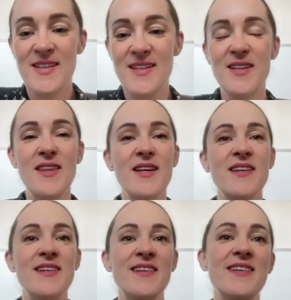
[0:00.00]

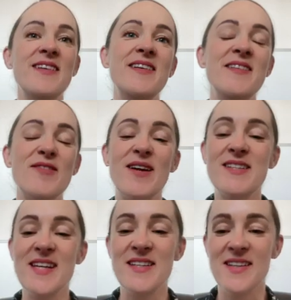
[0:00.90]
Nothing very
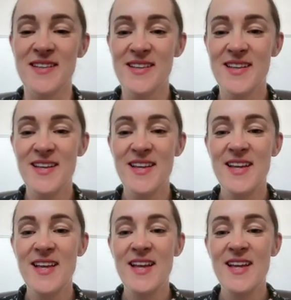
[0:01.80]
exciting.
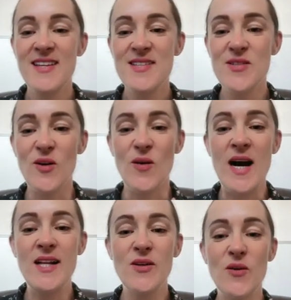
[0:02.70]
So
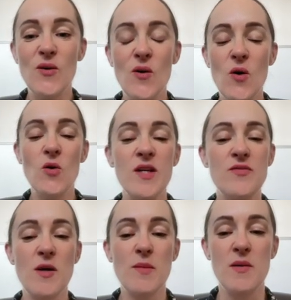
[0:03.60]
I'll go only if
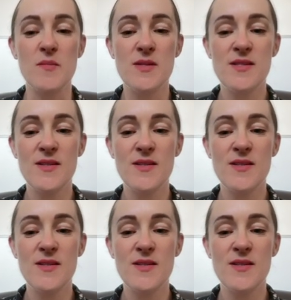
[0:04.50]
Tom comes,